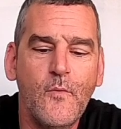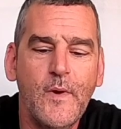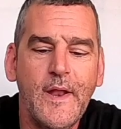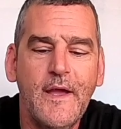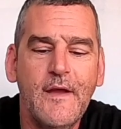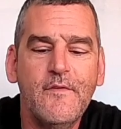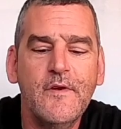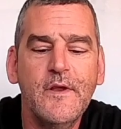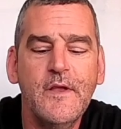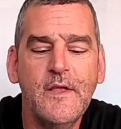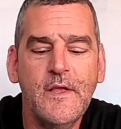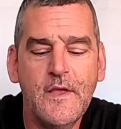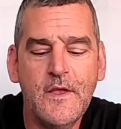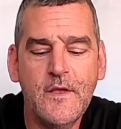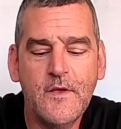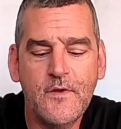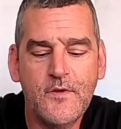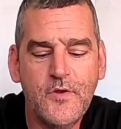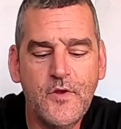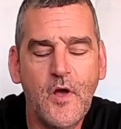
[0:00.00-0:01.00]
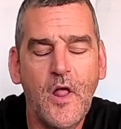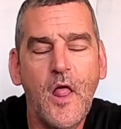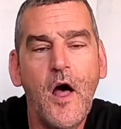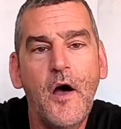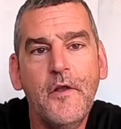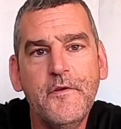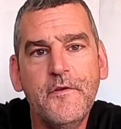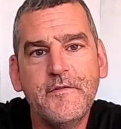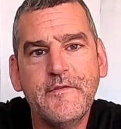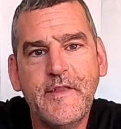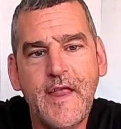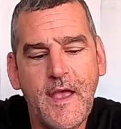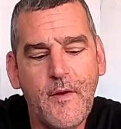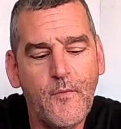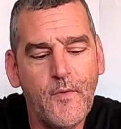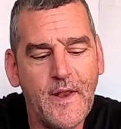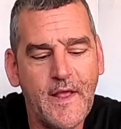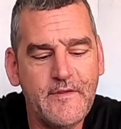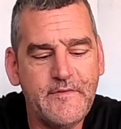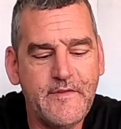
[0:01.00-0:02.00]
whatever, you'll
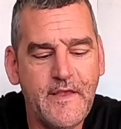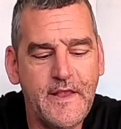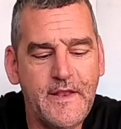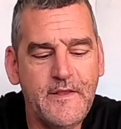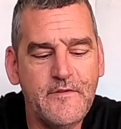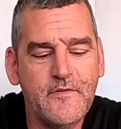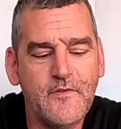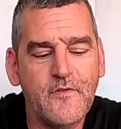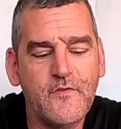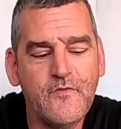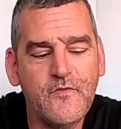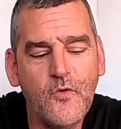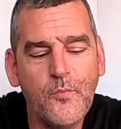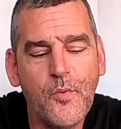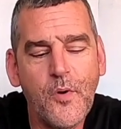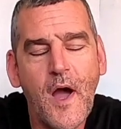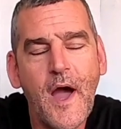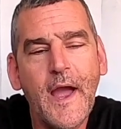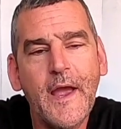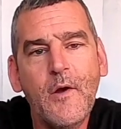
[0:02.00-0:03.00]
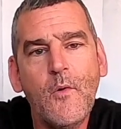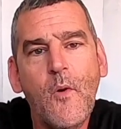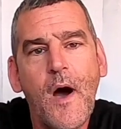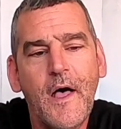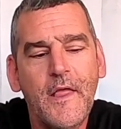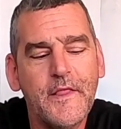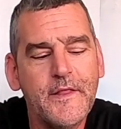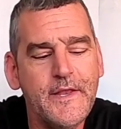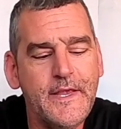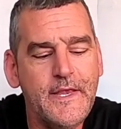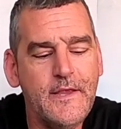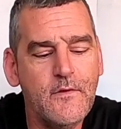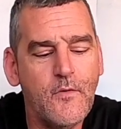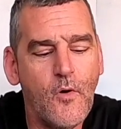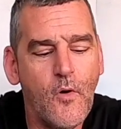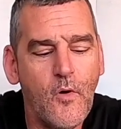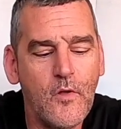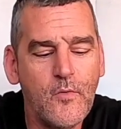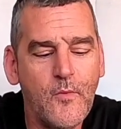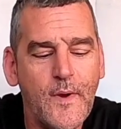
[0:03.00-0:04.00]
understand when I say these are super high quality
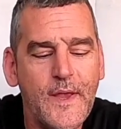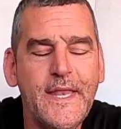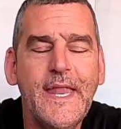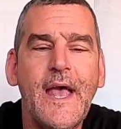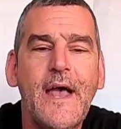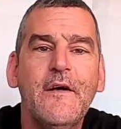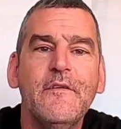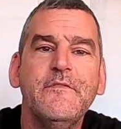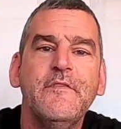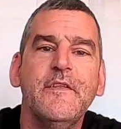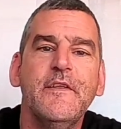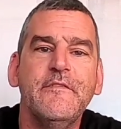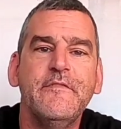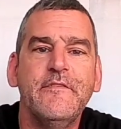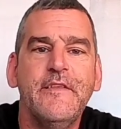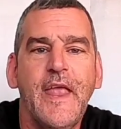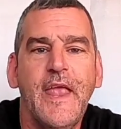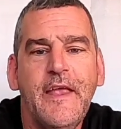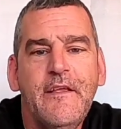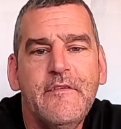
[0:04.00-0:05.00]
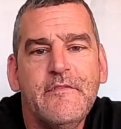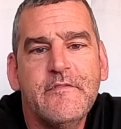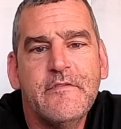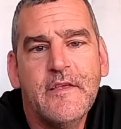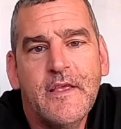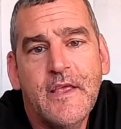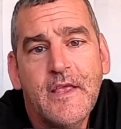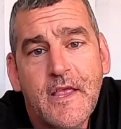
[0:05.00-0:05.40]
all the way down to the stakes.